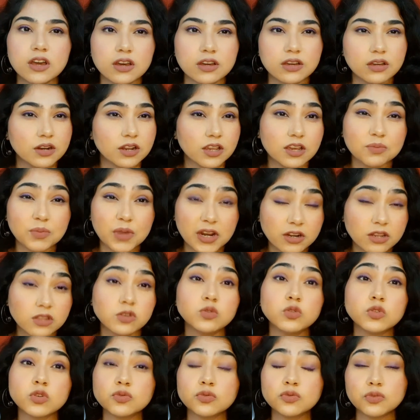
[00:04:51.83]
recommend
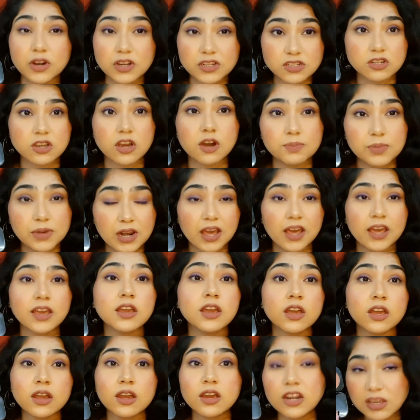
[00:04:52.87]
you to first
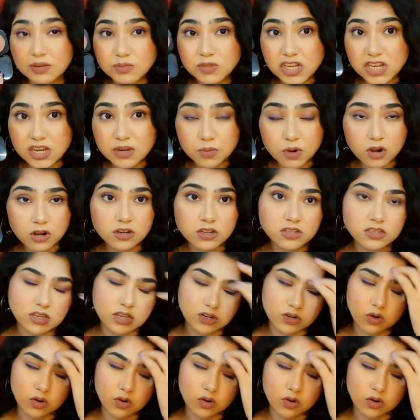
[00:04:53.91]
apply cream cheek products,